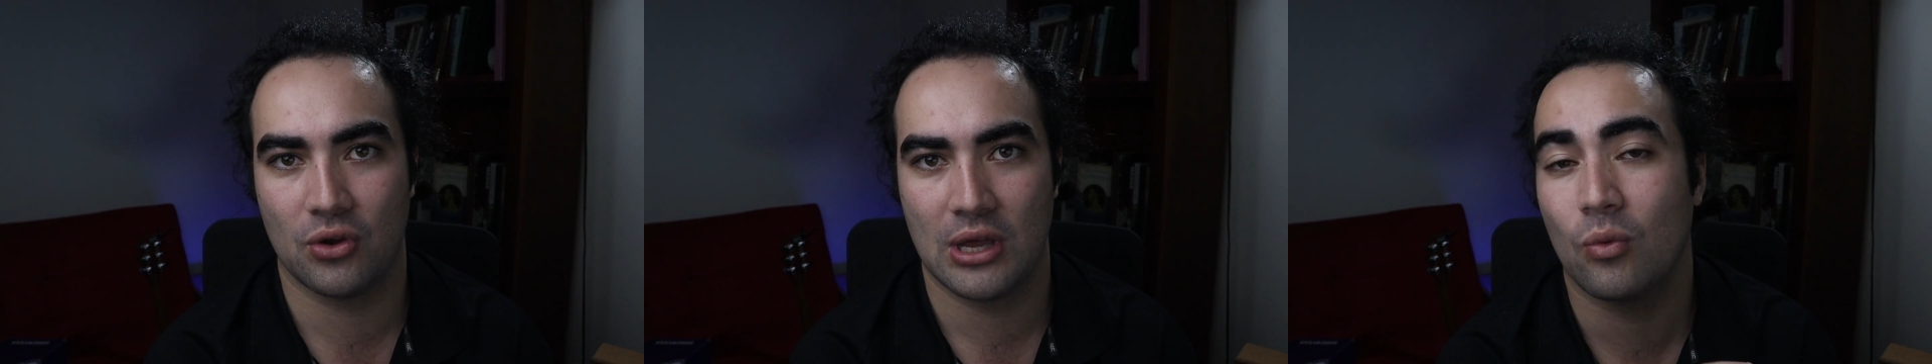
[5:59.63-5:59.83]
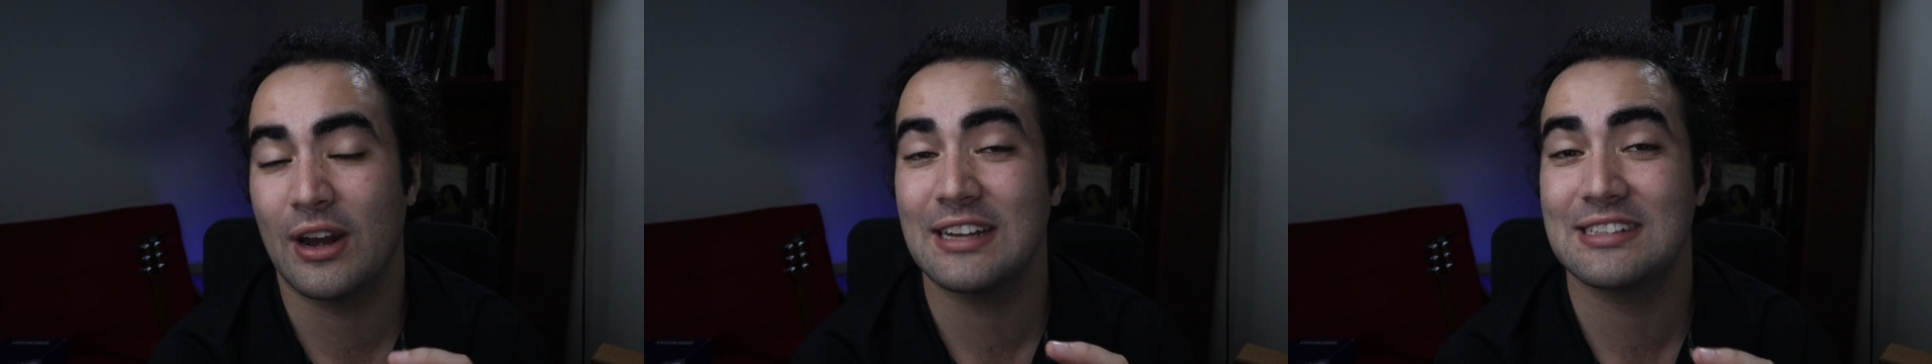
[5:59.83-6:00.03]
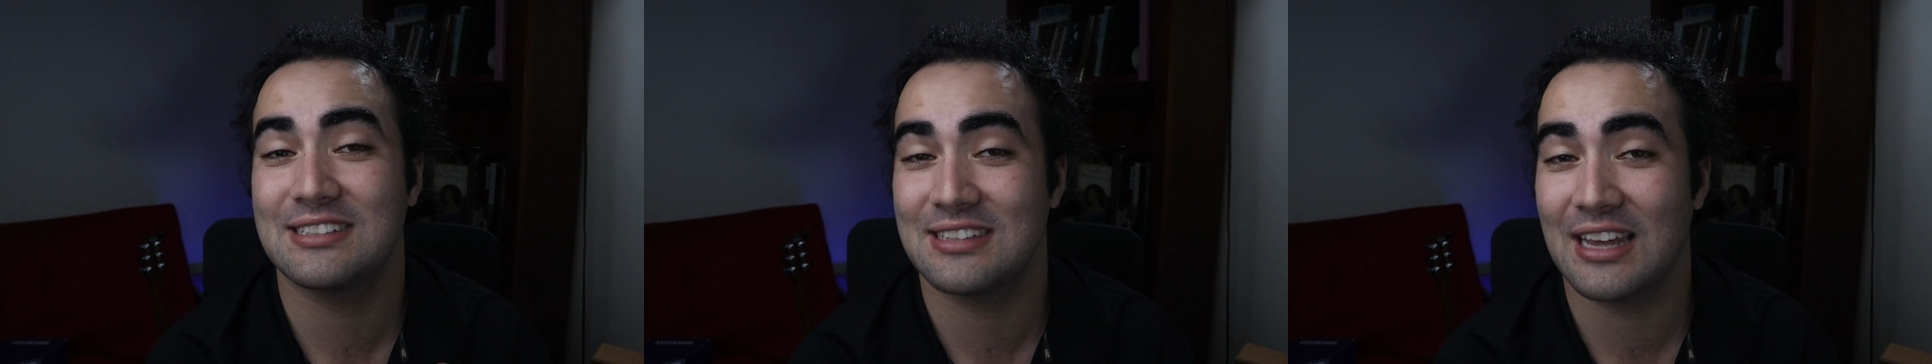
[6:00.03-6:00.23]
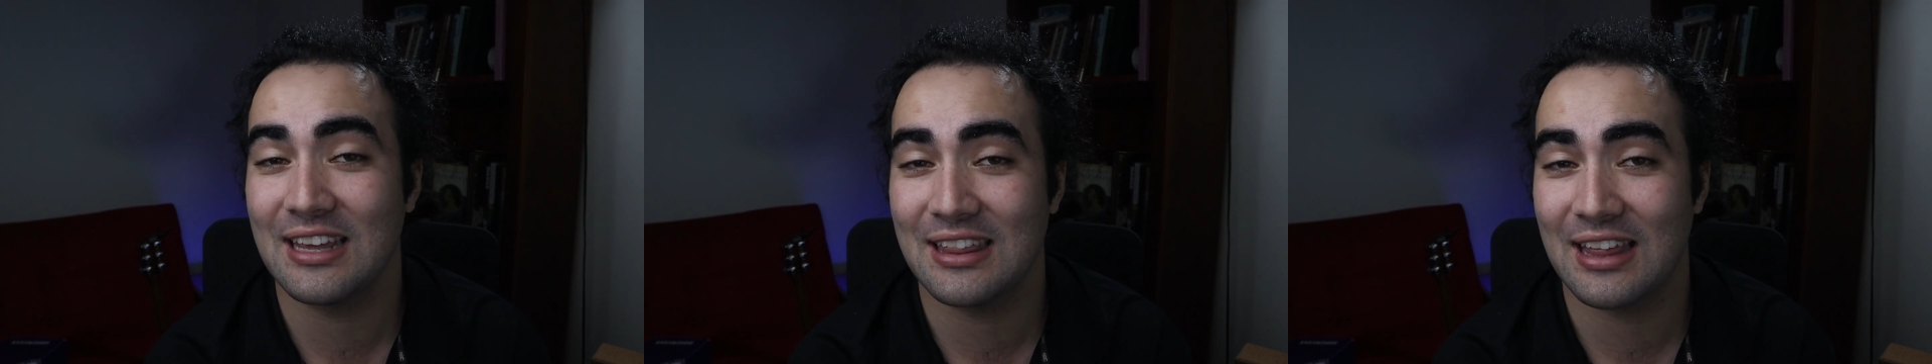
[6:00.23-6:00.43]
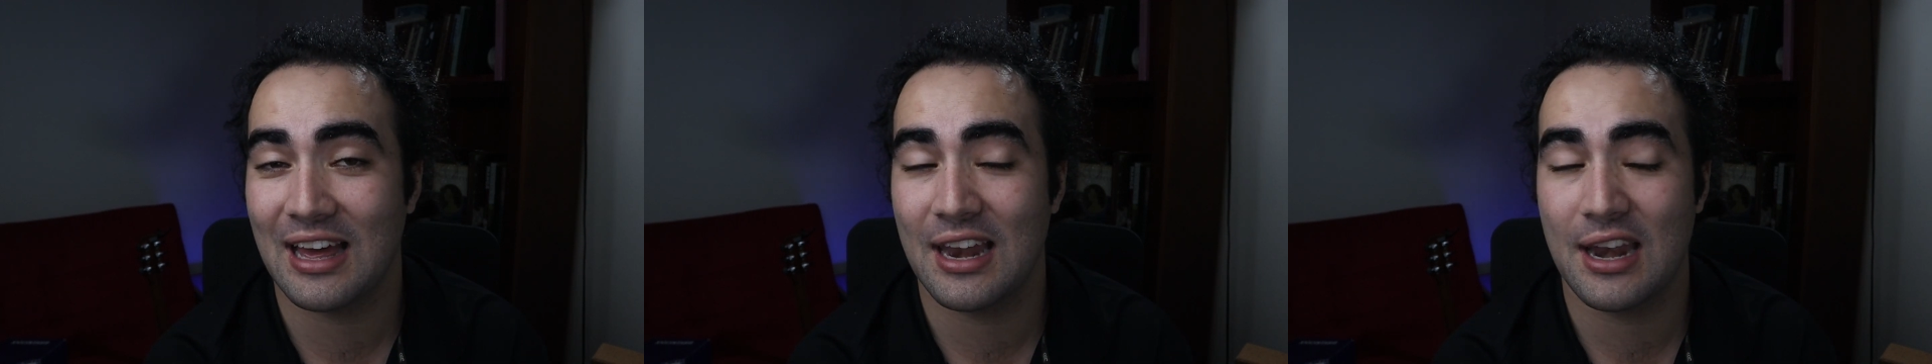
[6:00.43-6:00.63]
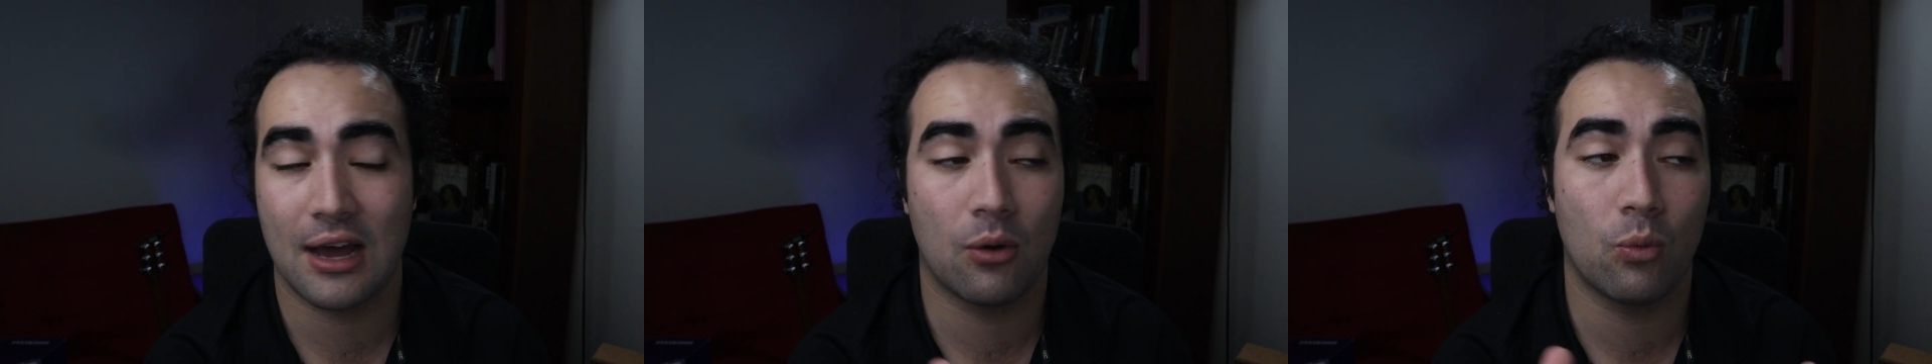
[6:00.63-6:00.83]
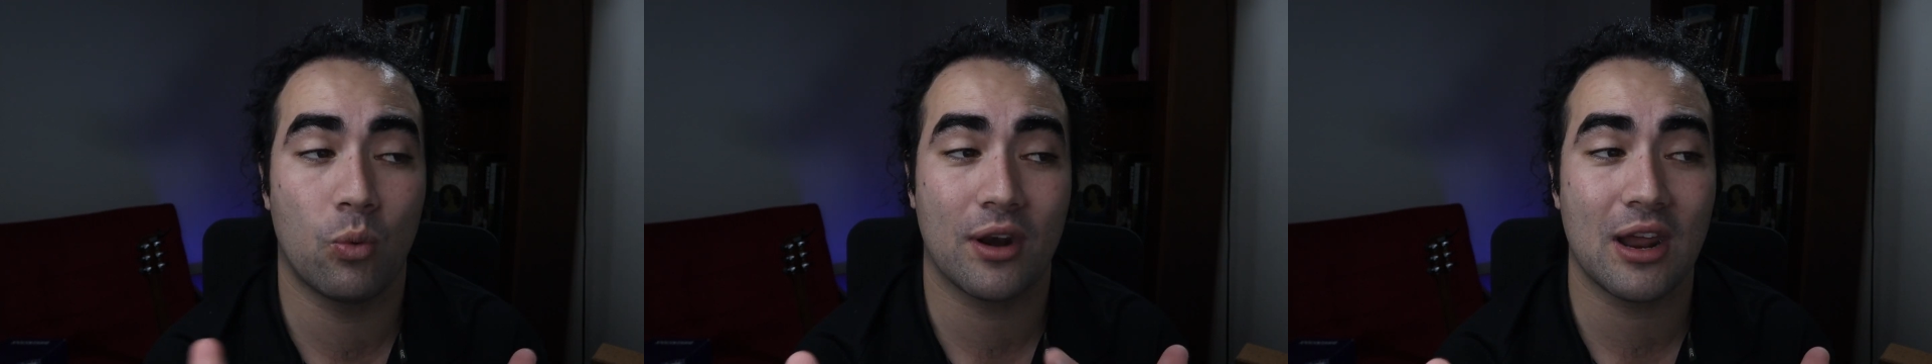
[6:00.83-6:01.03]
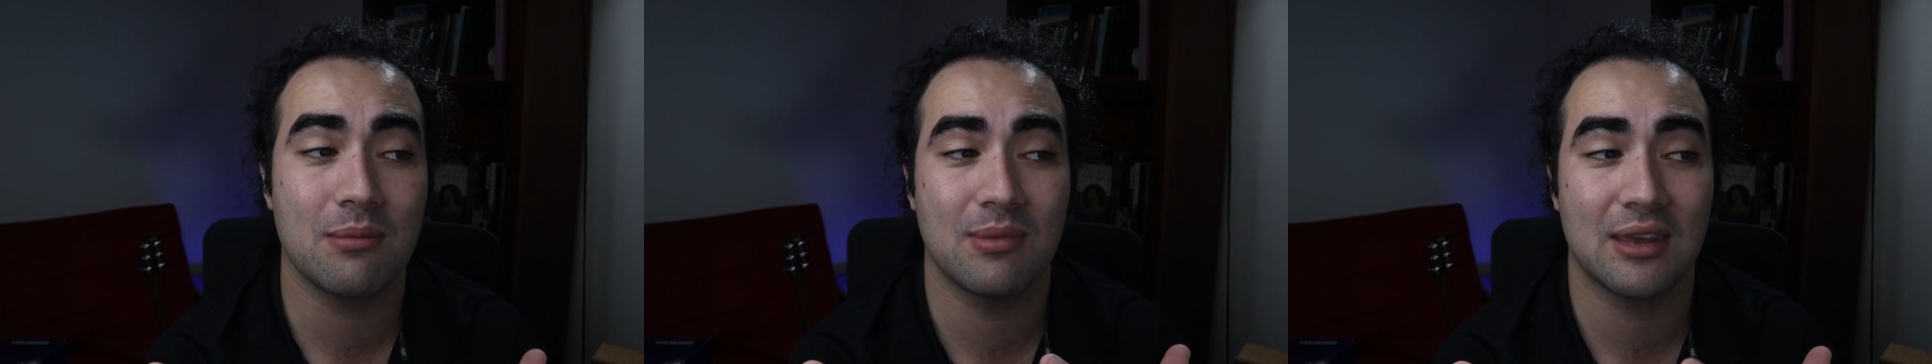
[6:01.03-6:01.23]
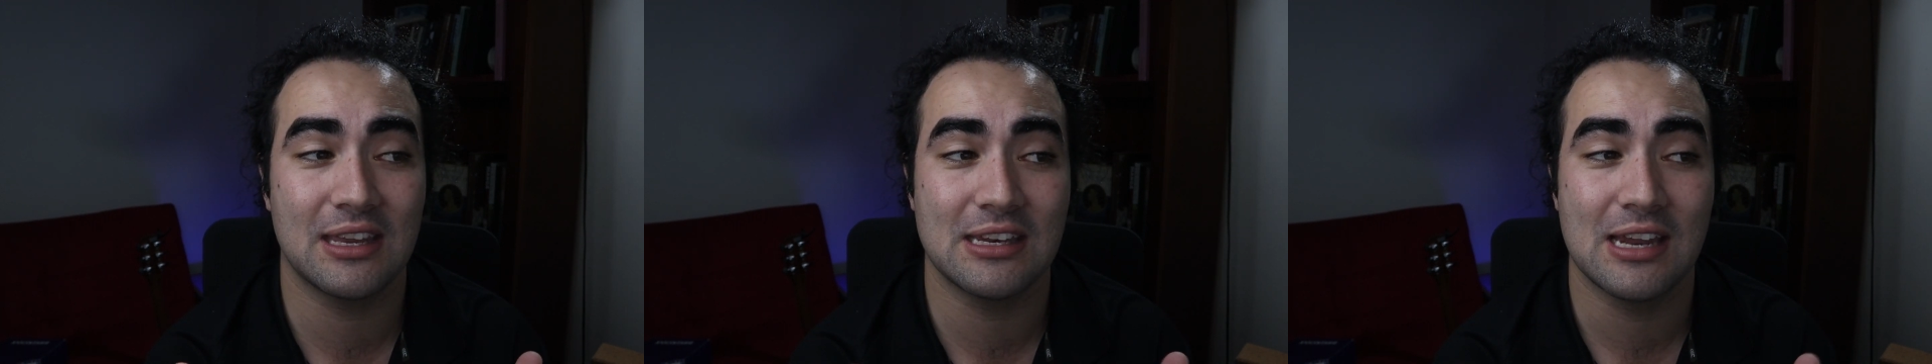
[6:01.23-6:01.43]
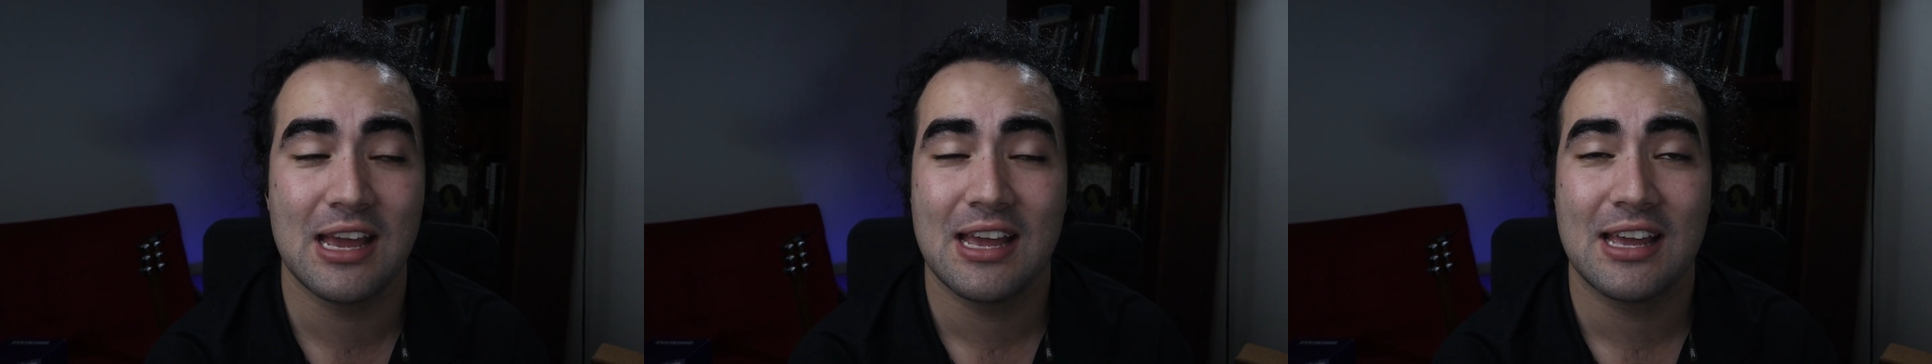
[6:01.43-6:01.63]
When I say that, what I
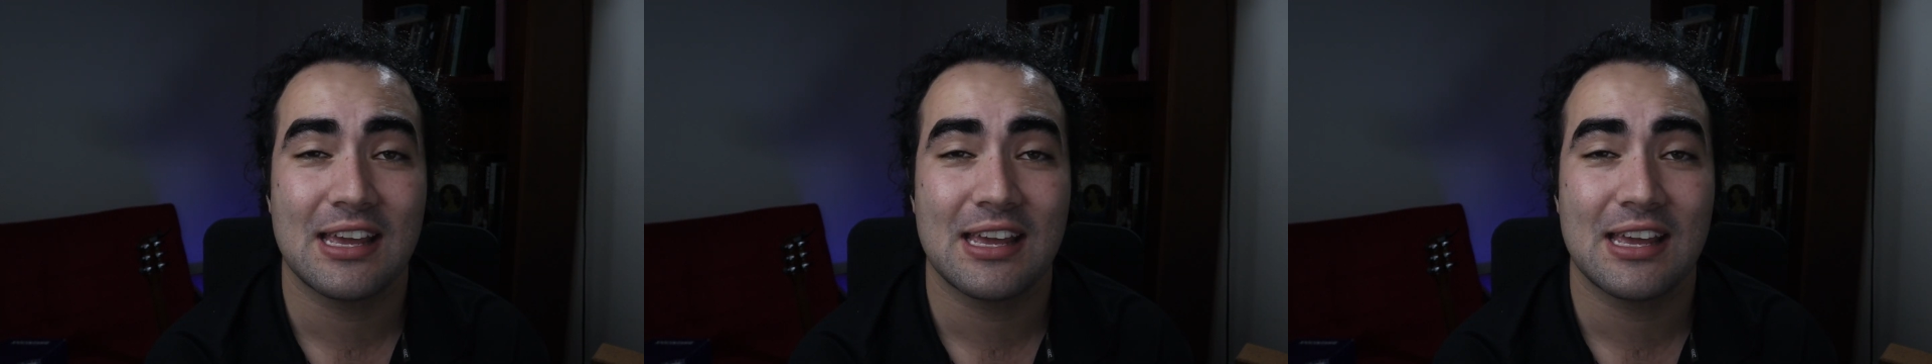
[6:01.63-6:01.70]
mean